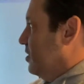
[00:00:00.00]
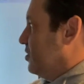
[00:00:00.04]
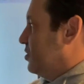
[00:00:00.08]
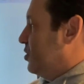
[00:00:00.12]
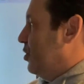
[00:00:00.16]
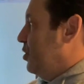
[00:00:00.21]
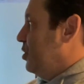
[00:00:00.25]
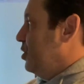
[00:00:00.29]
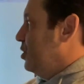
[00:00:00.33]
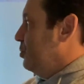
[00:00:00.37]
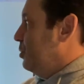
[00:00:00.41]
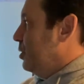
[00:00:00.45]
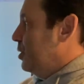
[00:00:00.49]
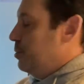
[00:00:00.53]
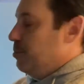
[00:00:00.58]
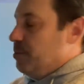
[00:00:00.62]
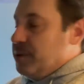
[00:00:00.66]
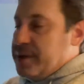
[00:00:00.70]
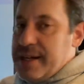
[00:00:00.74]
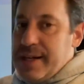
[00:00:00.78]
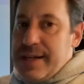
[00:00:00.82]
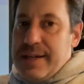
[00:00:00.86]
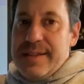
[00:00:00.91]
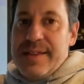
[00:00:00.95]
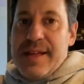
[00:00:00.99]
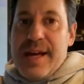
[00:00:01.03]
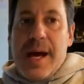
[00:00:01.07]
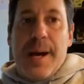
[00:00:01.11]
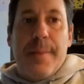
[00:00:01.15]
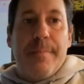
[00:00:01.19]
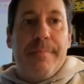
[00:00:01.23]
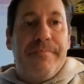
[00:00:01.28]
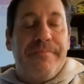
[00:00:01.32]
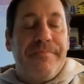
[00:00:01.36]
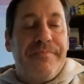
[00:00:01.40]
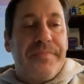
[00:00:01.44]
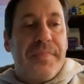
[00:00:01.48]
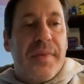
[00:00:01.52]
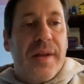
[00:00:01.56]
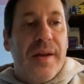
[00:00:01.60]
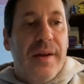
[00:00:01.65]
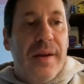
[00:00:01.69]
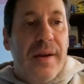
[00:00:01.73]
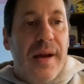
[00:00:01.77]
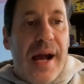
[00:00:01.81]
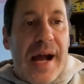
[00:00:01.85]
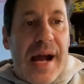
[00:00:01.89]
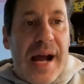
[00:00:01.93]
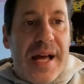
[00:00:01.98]
So you would read them,
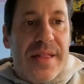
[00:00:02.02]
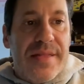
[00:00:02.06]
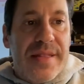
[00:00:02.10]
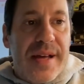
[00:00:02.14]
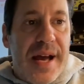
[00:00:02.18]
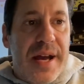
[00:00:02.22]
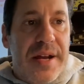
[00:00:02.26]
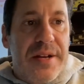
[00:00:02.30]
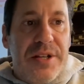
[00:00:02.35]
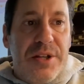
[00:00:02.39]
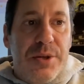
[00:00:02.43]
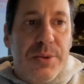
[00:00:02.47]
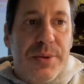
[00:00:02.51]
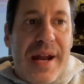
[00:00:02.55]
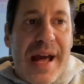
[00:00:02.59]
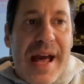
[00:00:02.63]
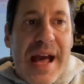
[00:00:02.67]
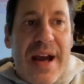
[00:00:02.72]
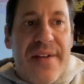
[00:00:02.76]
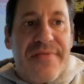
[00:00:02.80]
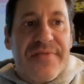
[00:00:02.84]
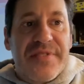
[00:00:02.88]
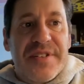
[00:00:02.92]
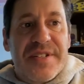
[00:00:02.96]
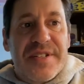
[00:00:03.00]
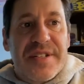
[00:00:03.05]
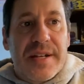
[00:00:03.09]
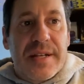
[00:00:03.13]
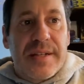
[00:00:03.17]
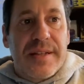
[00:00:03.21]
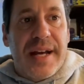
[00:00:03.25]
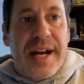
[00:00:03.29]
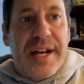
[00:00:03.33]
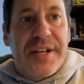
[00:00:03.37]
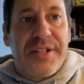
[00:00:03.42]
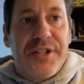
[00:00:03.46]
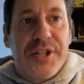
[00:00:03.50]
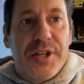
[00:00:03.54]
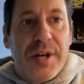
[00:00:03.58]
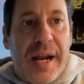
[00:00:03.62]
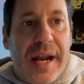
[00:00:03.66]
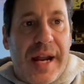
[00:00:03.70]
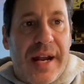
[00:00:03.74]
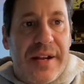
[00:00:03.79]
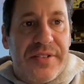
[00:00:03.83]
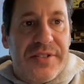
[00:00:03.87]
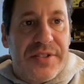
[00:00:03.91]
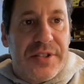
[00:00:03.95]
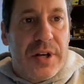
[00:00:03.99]
and then you would have to select your
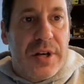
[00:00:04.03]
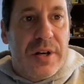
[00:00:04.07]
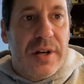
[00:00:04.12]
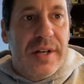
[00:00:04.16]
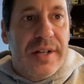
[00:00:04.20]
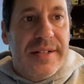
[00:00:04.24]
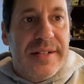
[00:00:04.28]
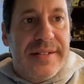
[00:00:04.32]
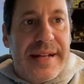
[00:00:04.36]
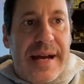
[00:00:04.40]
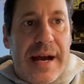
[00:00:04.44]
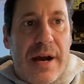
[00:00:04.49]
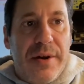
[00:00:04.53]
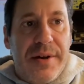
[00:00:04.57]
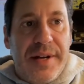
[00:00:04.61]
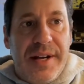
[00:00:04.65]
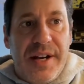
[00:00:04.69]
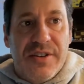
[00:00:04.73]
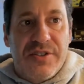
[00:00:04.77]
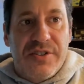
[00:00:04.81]
answer down here.